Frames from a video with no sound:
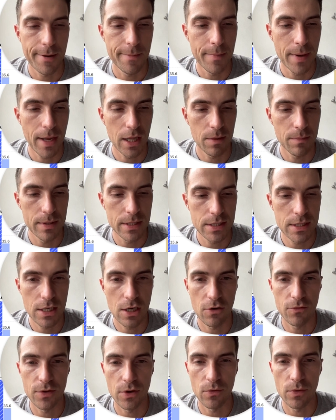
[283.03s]
elements here
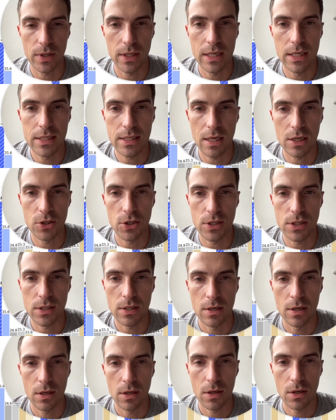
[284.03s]
of the release, I'll just
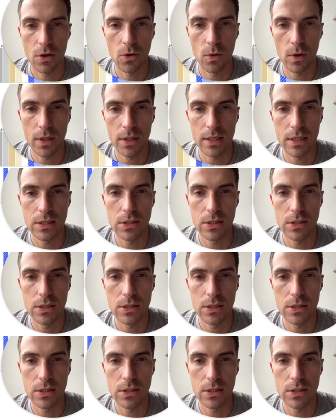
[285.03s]
quickly